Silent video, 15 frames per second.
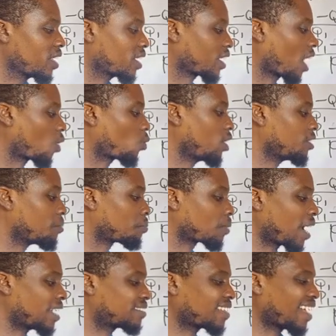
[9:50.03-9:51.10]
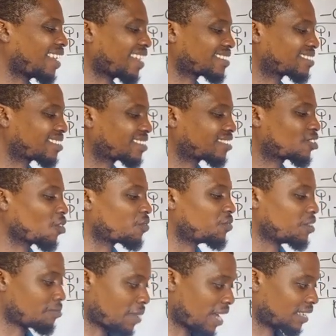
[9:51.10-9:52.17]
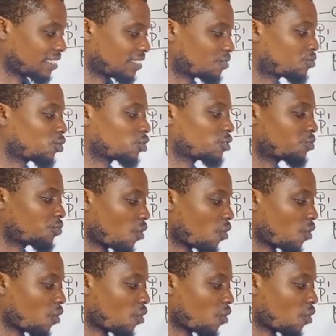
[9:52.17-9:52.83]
Calculate the price elasticity of demand for the